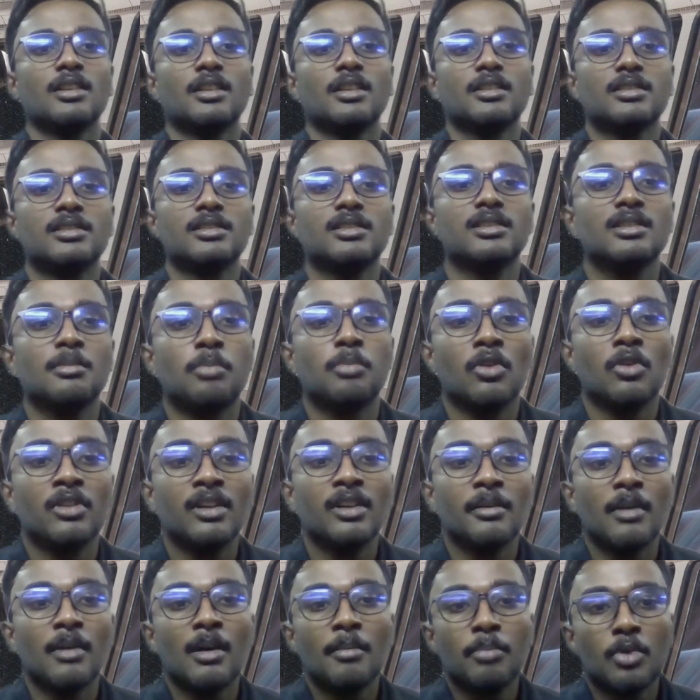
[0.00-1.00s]
So the
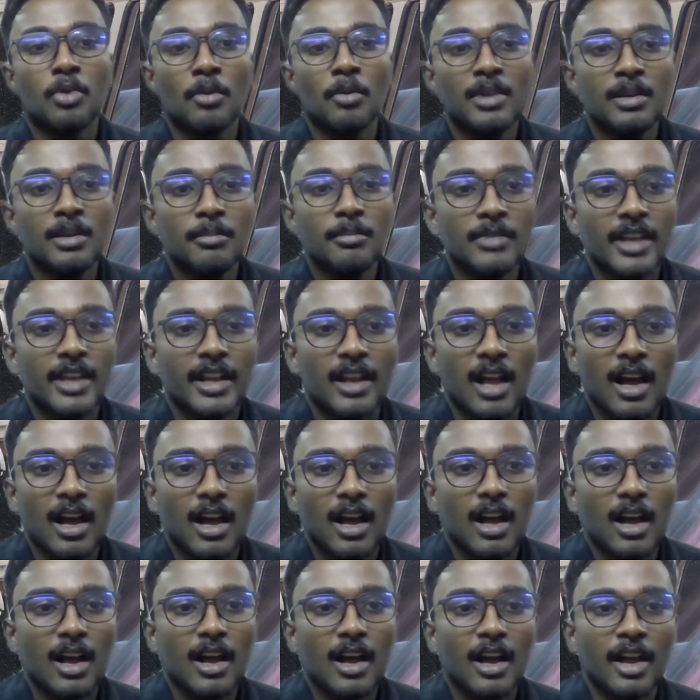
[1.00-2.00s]
problem that
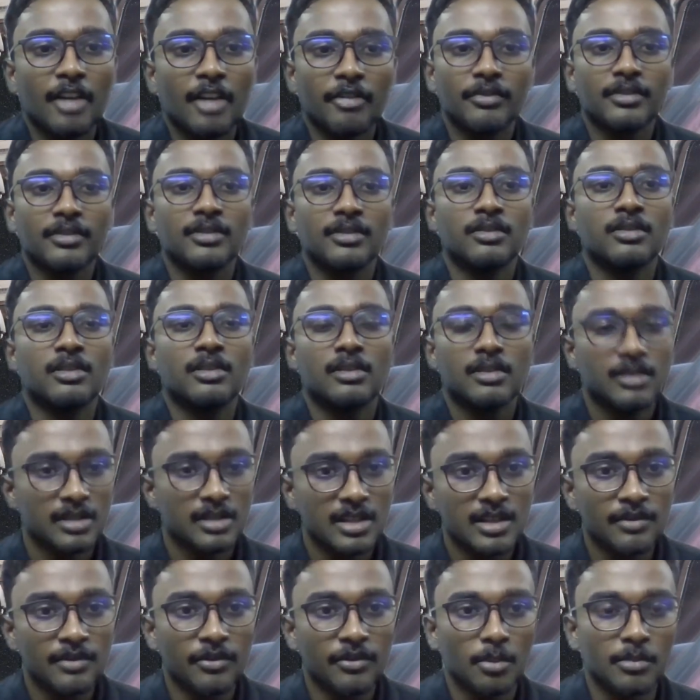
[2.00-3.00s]
I
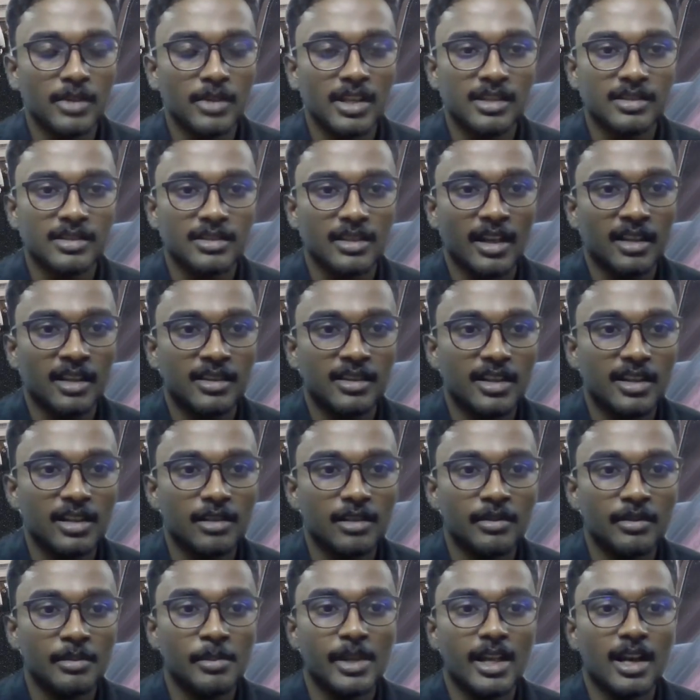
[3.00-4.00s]
see from this article
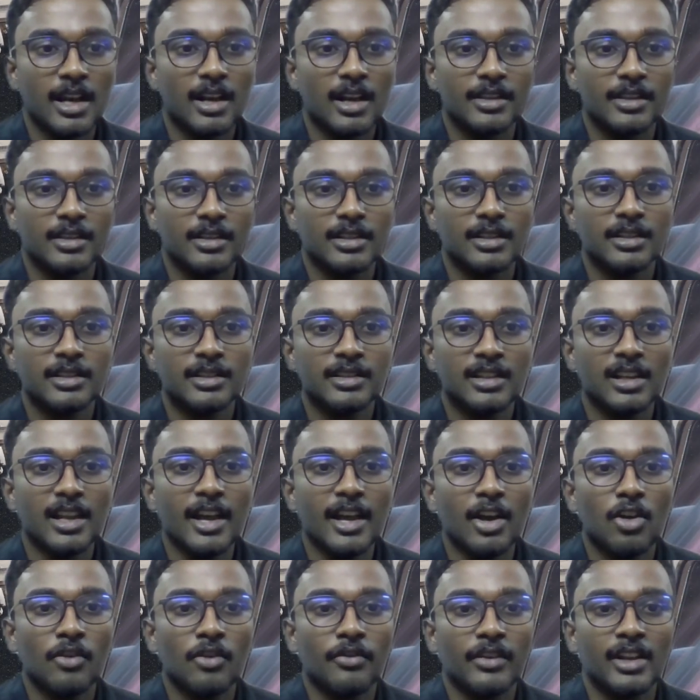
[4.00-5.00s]
will be the
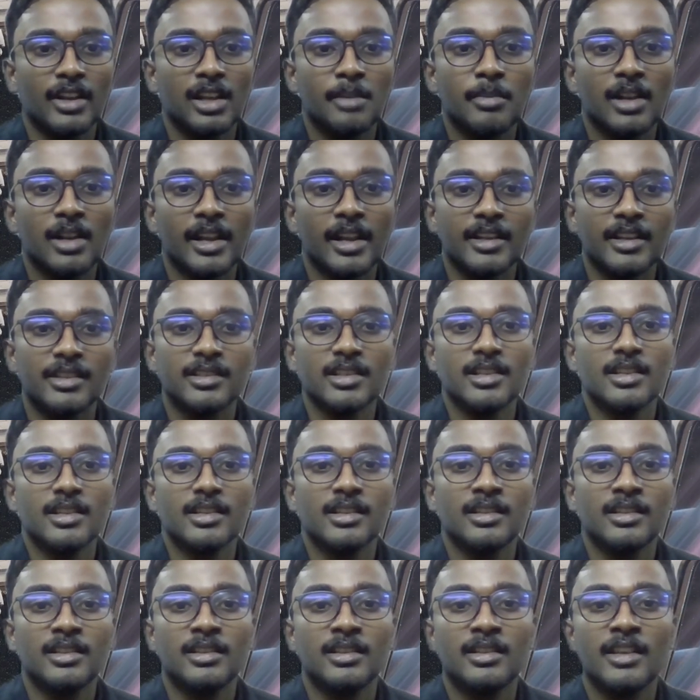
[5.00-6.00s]
lack of reliable energy
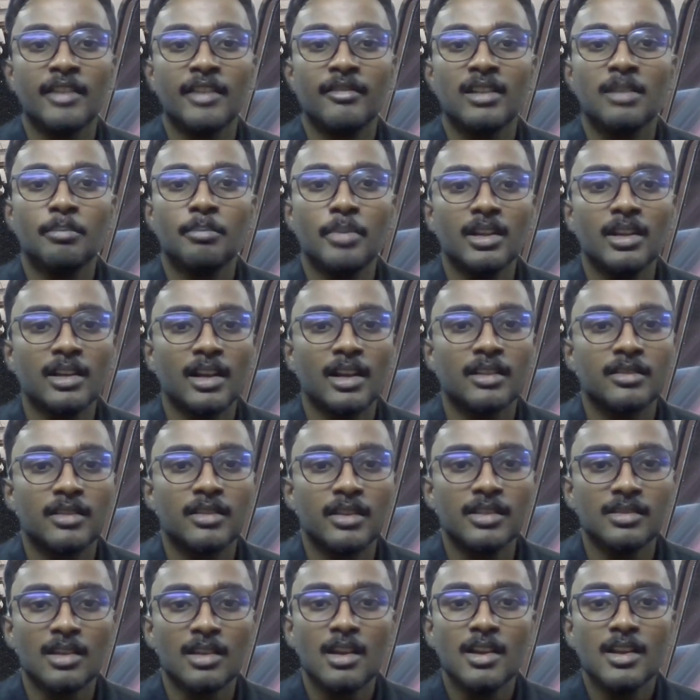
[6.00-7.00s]
in developing
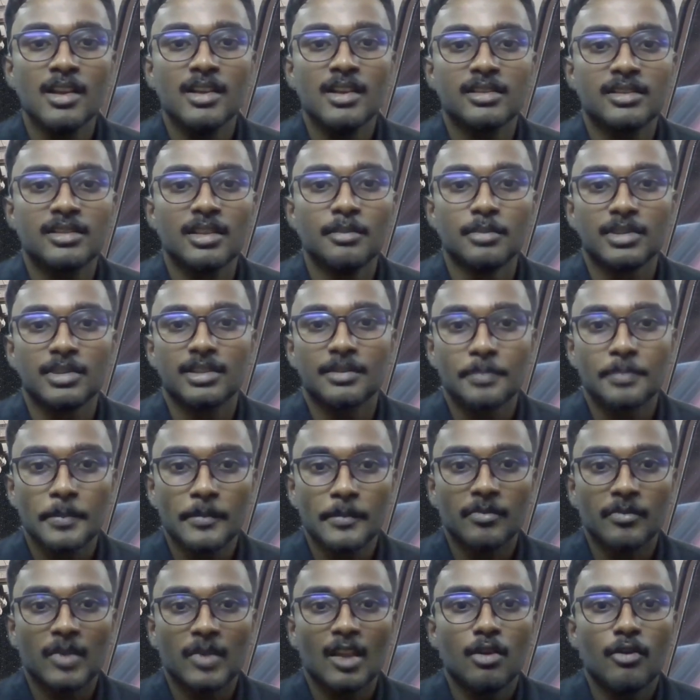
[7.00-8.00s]
countries stems
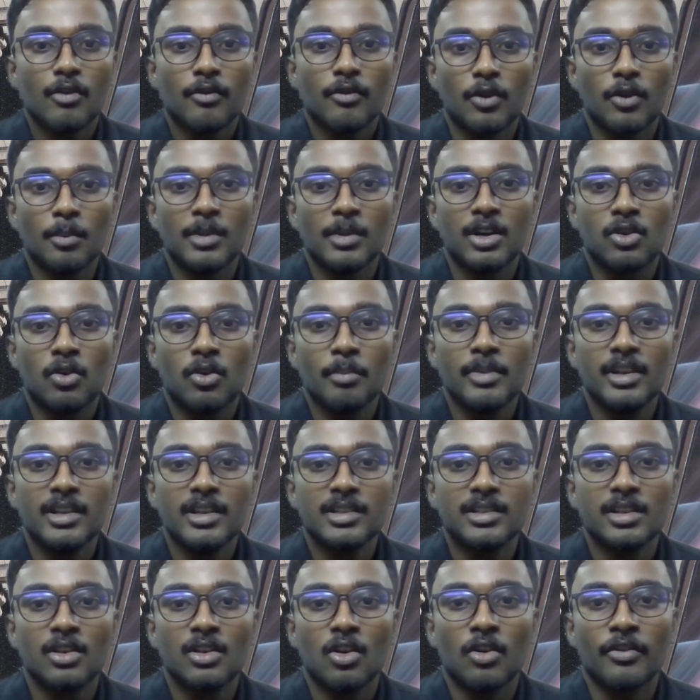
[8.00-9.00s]
from a
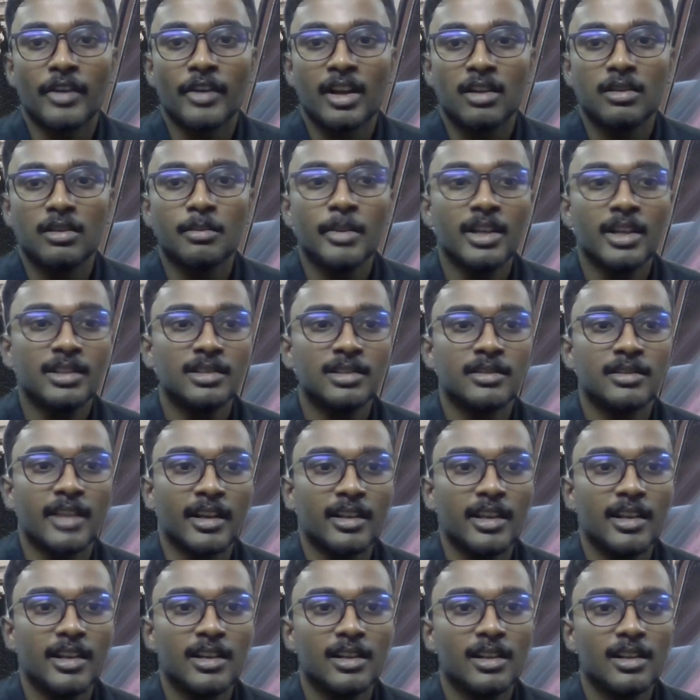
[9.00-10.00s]
combination of economics,
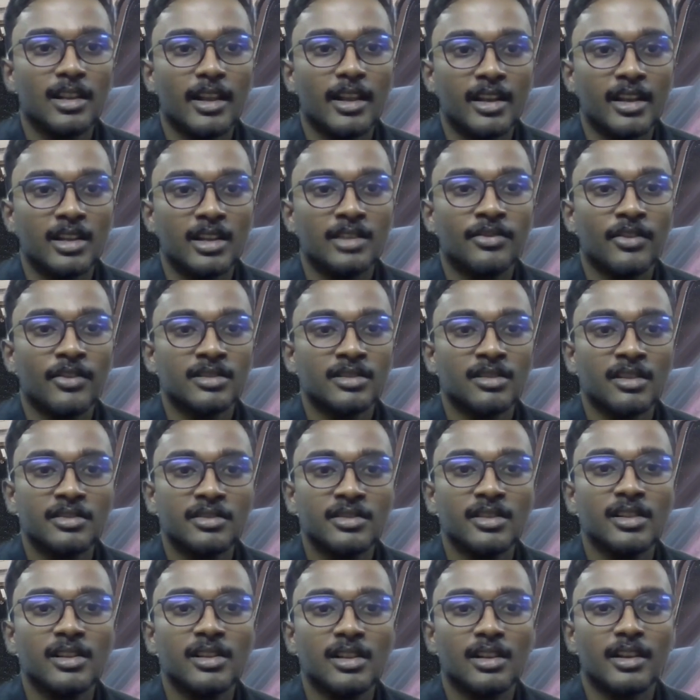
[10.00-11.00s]
technical, and
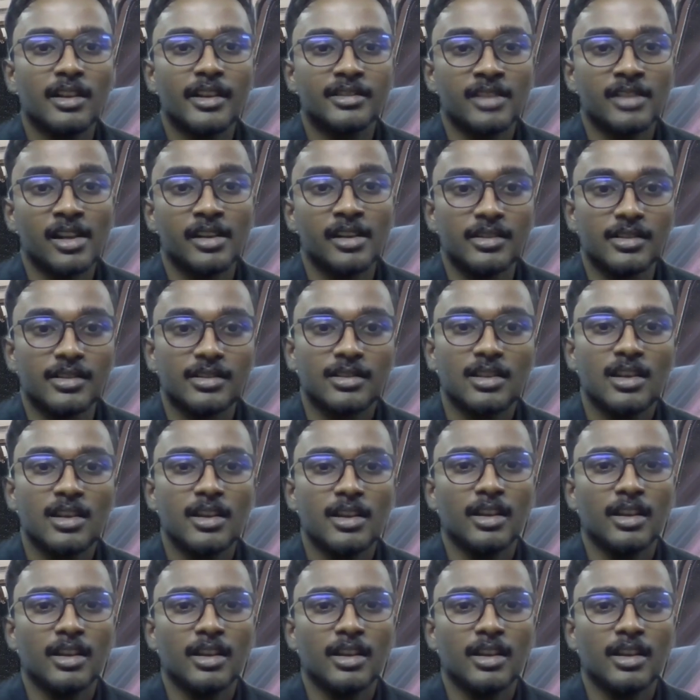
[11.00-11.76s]
infrastructure challenges.